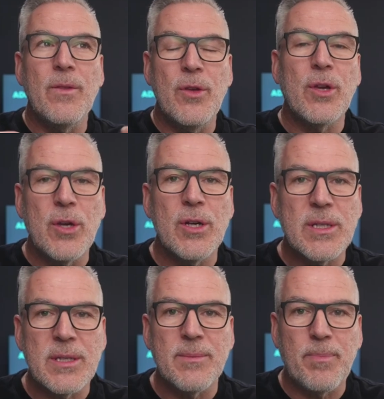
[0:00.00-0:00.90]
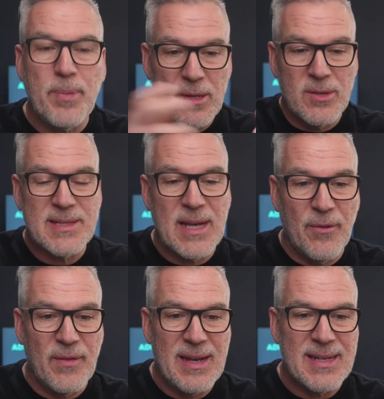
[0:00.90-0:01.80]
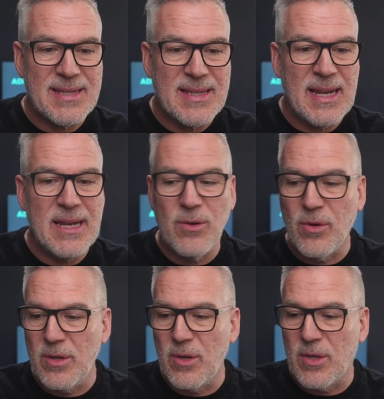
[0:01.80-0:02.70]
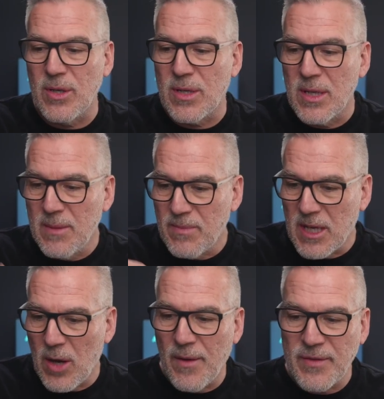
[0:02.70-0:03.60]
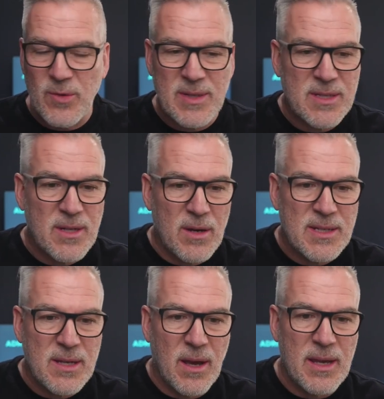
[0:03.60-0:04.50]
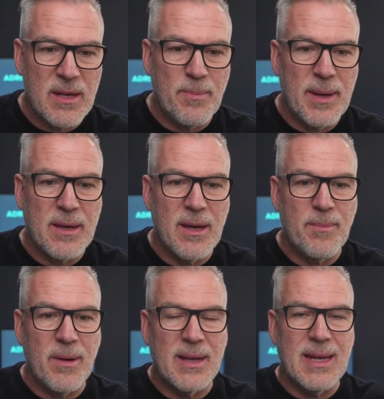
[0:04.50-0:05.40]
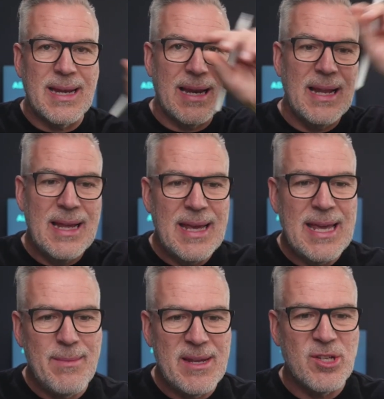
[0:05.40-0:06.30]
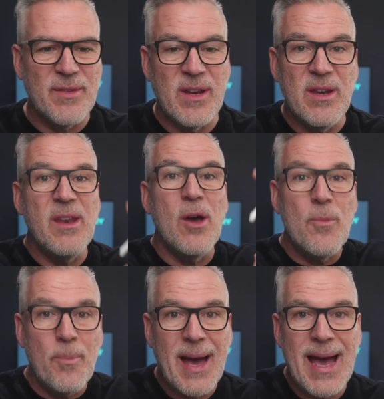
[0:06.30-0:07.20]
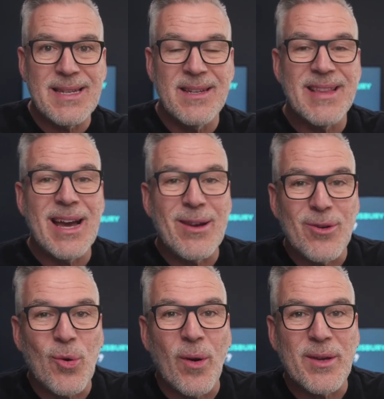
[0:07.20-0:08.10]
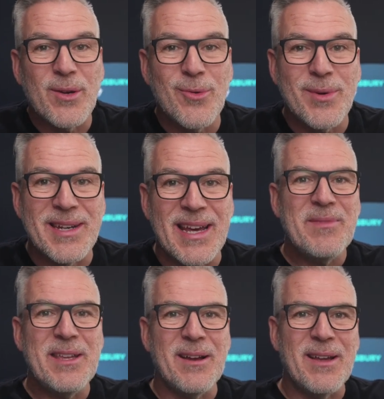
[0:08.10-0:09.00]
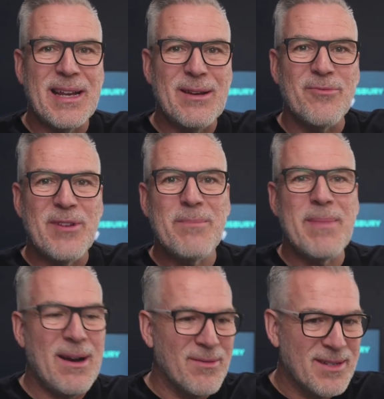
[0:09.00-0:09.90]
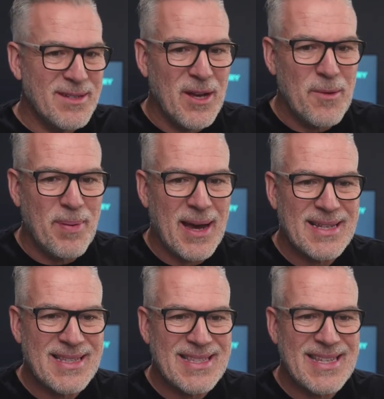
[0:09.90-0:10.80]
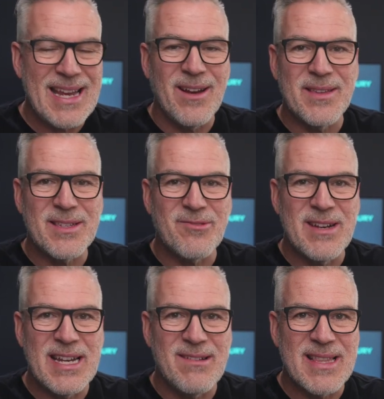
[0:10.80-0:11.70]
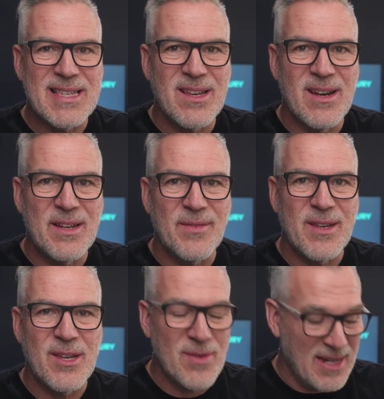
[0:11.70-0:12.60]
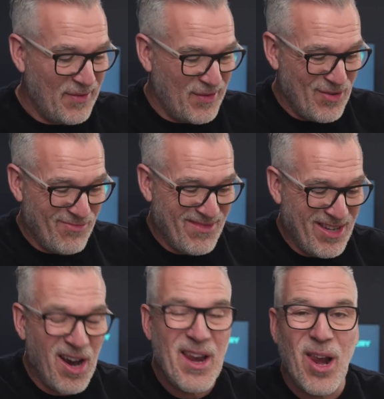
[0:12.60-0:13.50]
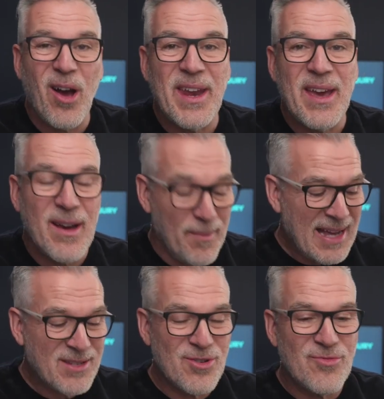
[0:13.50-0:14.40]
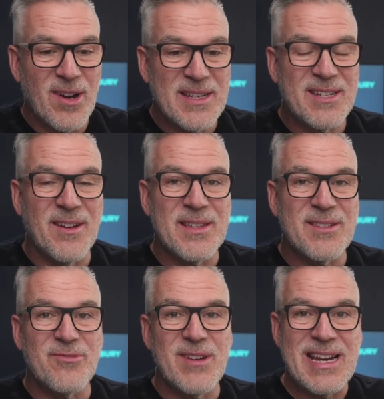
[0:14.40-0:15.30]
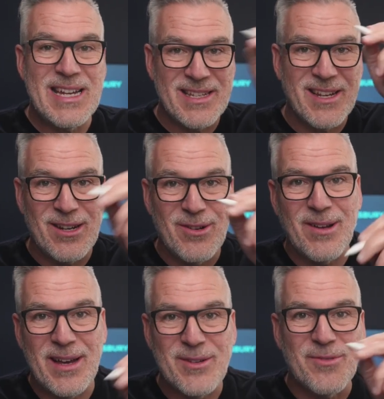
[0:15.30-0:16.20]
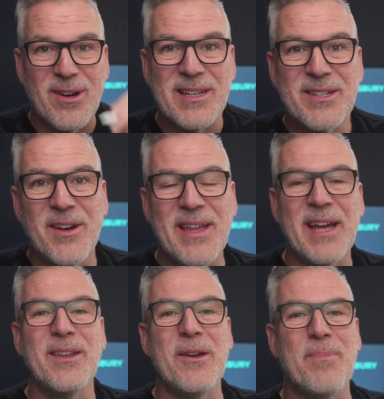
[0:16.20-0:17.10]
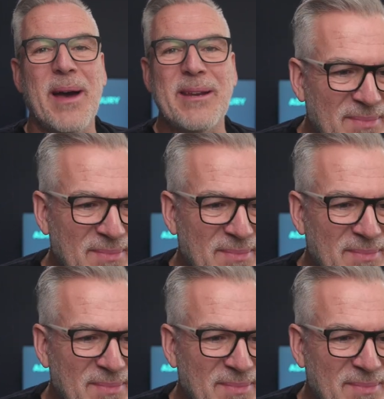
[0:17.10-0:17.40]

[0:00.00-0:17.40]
You could put yourself in a scene, or you could go off to a stock site and pick up like a little image of a notepad. That would look quite cool, wouldn't it? You know, like a little ring bound notepad sitting on the screen here at the side of you. And if you kind of line it up as you're writing on the screen, it's going to look like you're writing on that notepad.